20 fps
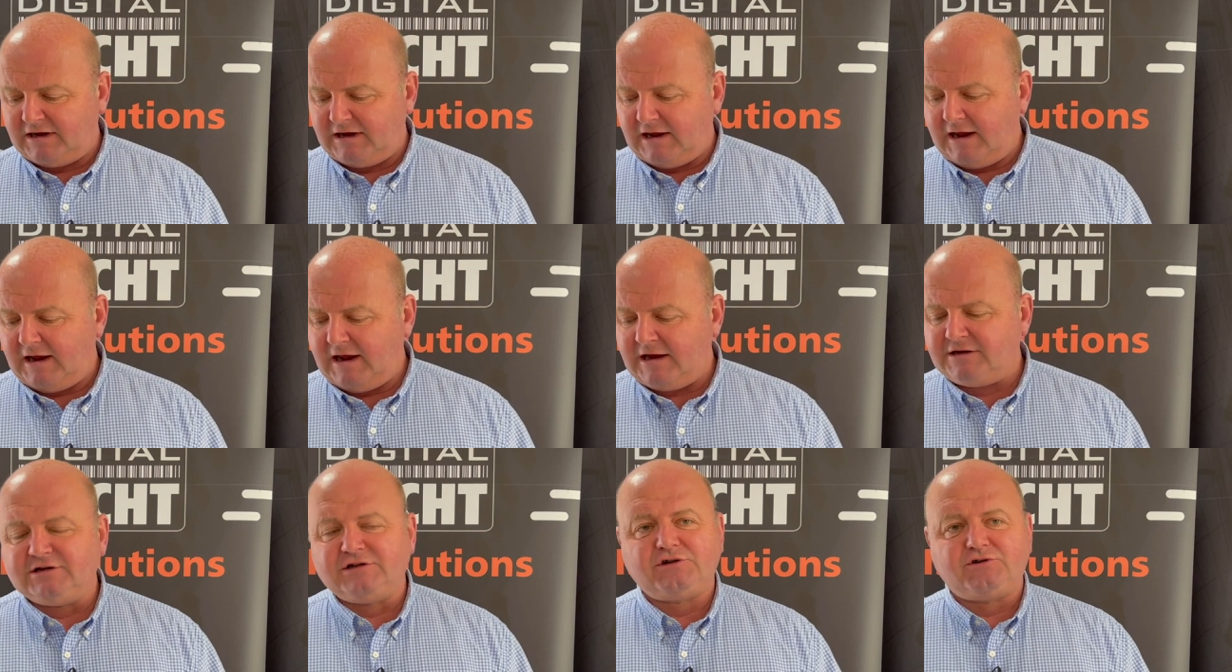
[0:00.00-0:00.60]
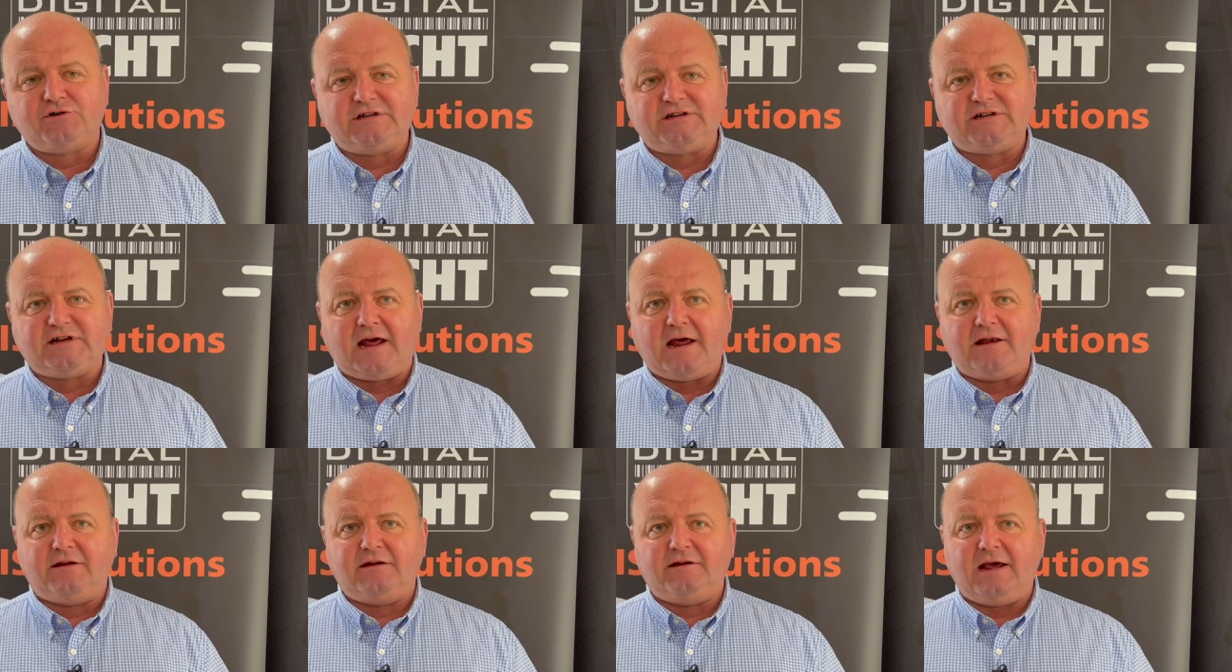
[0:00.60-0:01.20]
industry
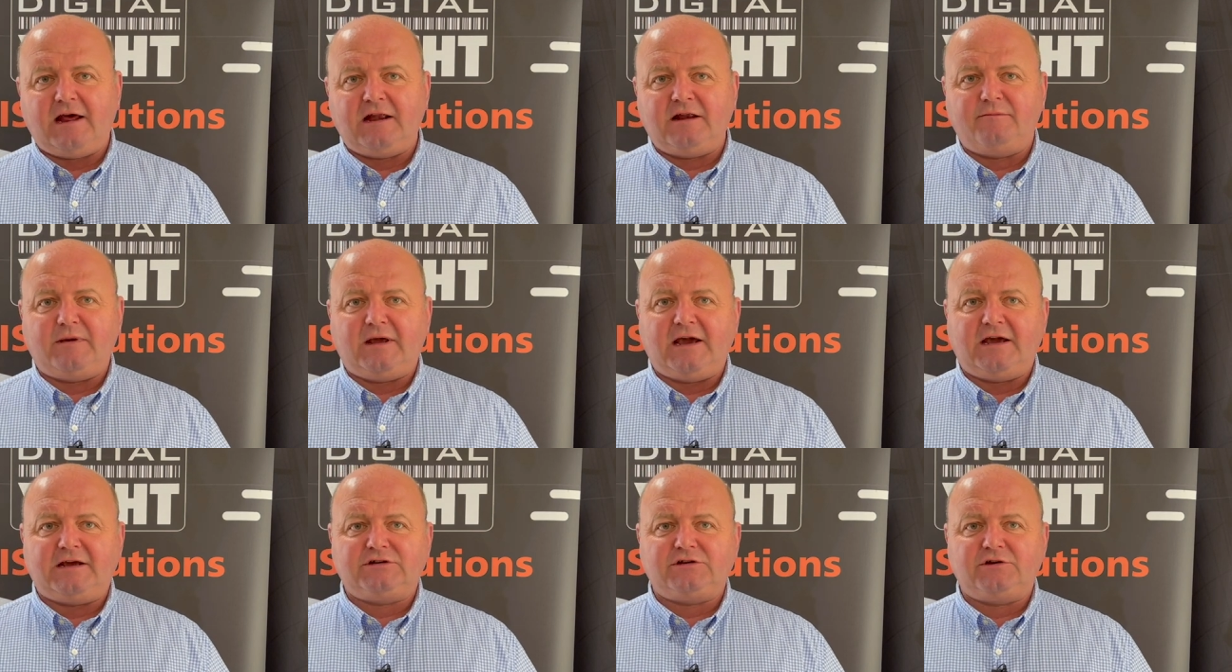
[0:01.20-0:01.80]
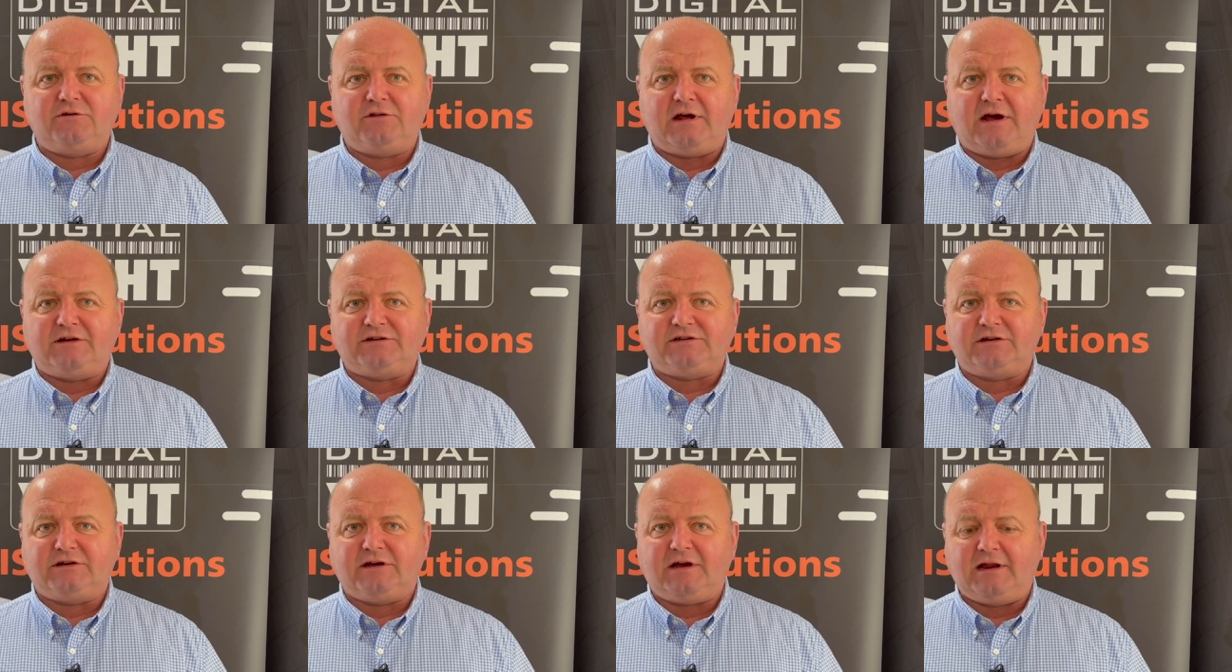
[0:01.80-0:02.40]
standard NMEA
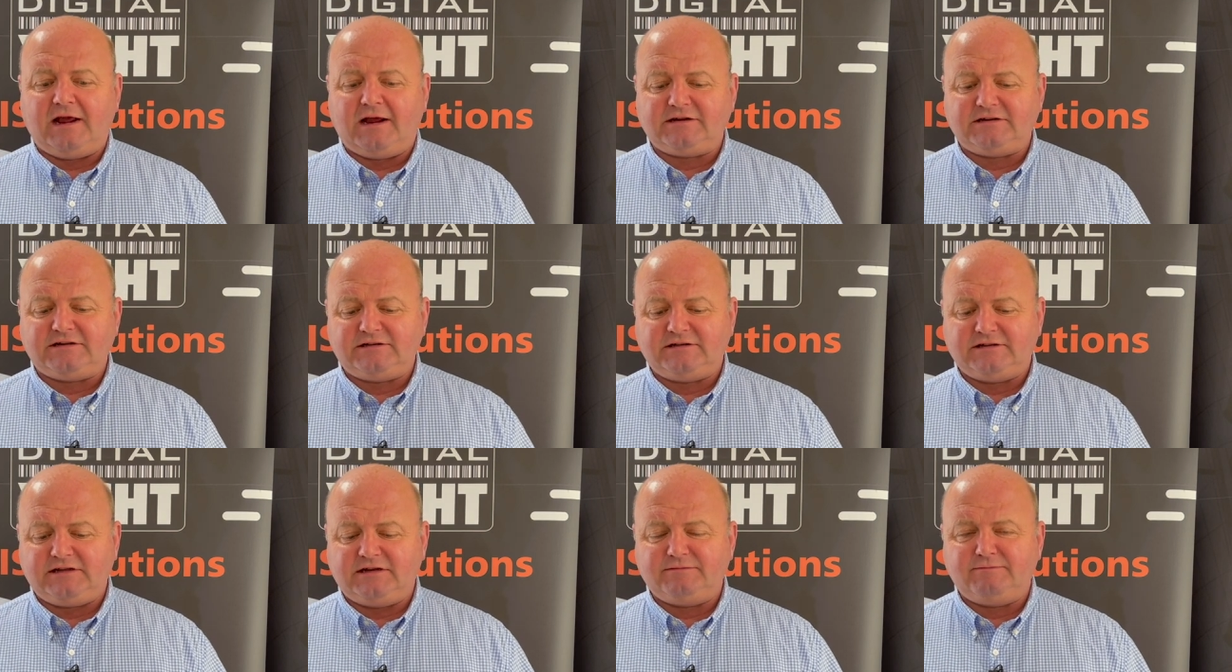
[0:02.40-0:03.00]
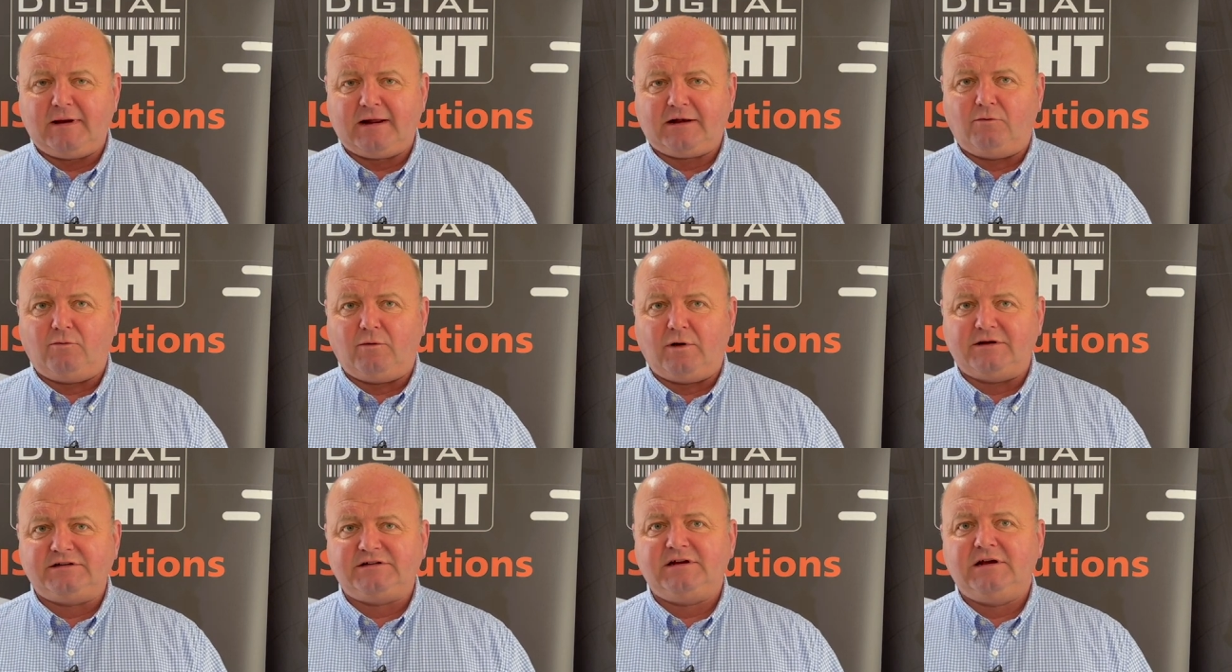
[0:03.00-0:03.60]
2000 connectors, these metal
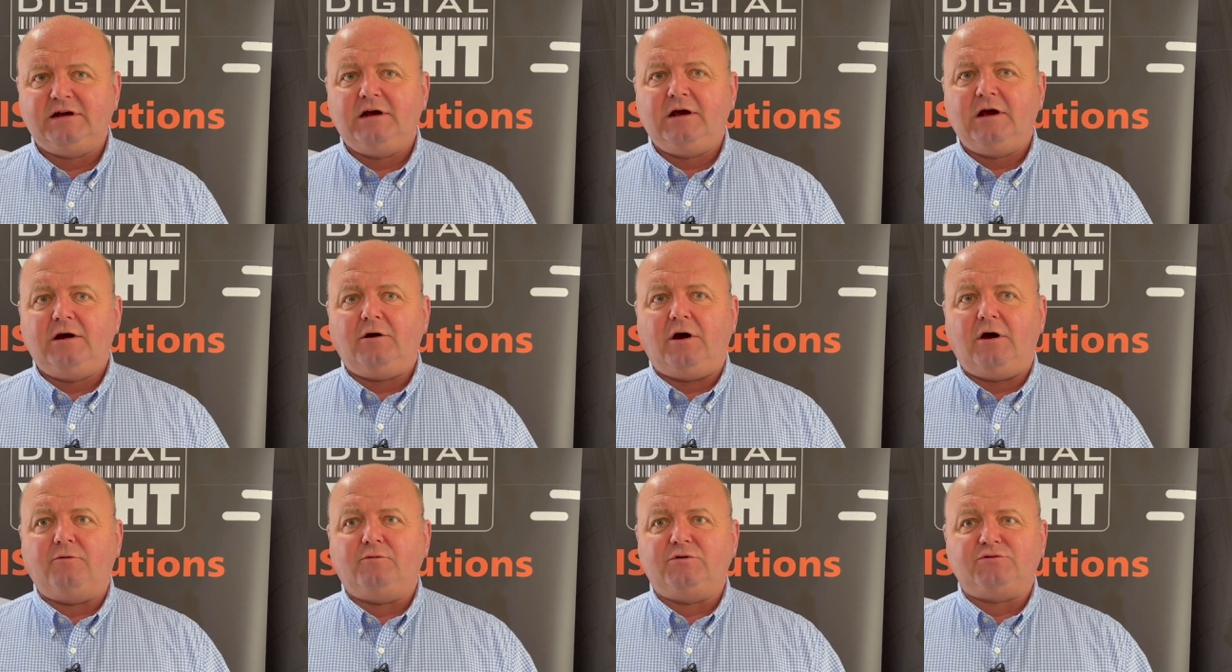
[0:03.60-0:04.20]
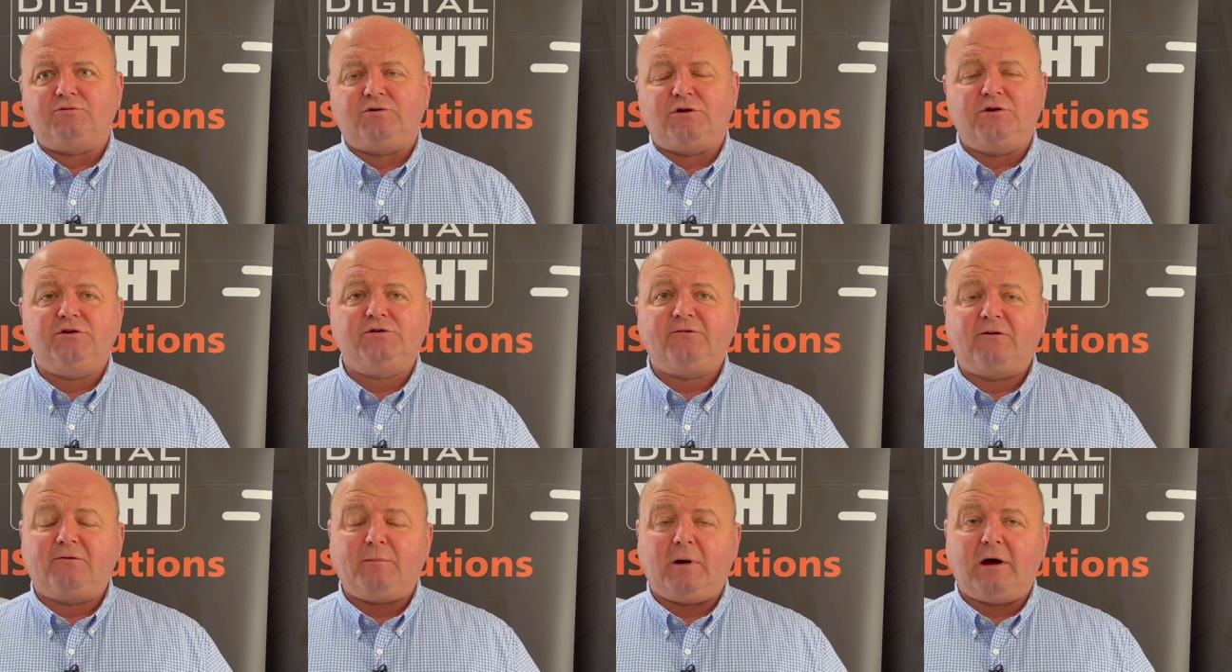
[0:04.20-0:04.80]
ones, which were used
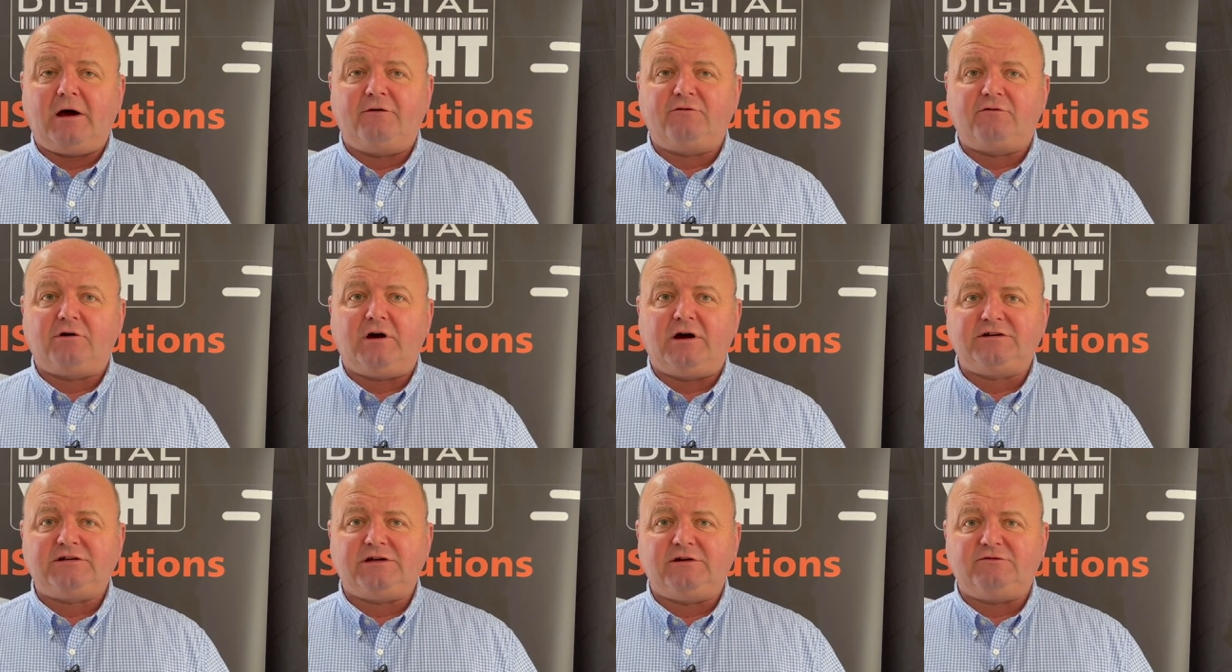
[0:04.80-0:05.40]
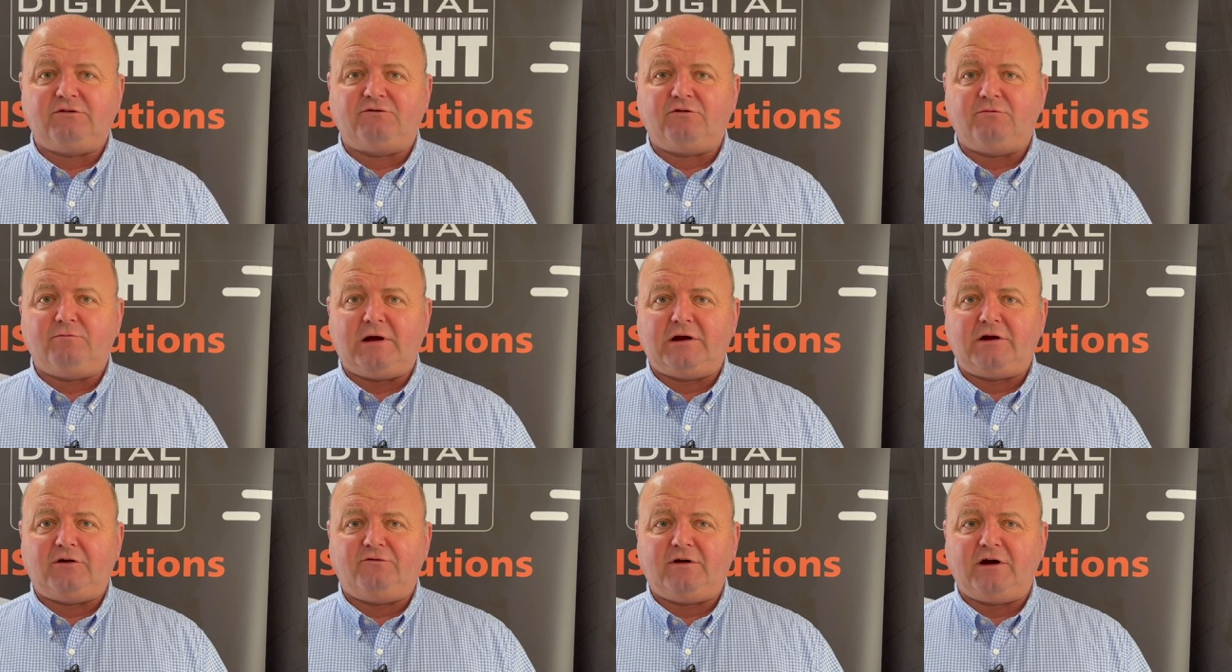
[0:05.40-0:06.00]
by a variety of different
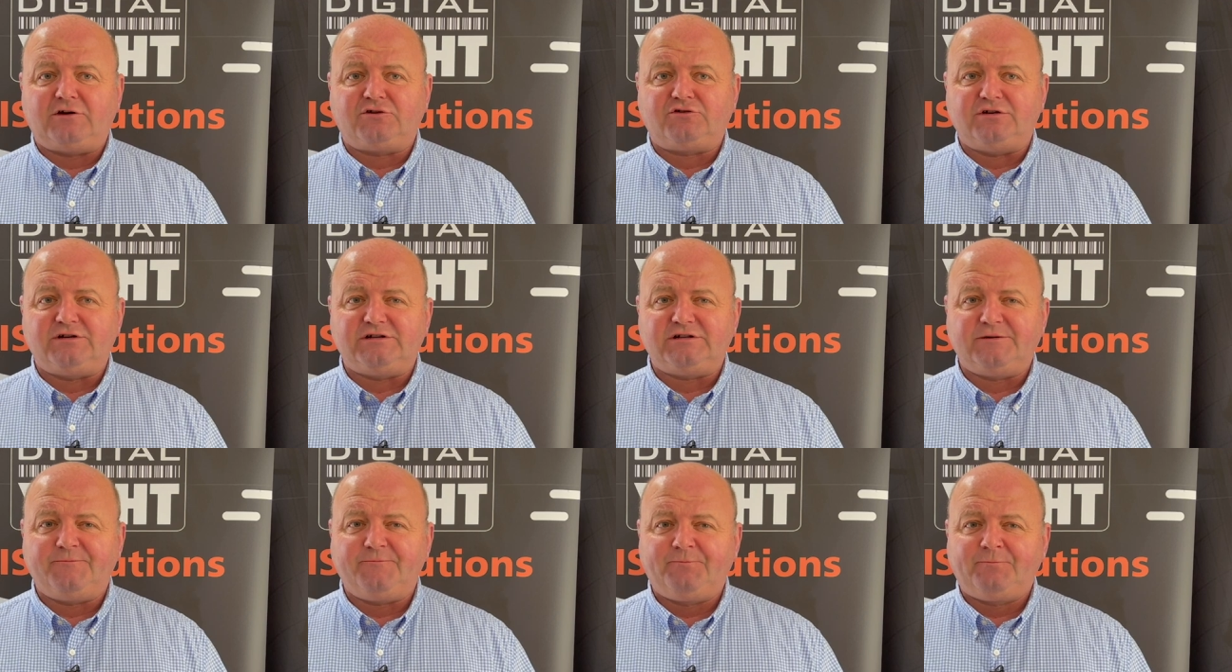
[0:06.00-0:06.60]
manufacturers.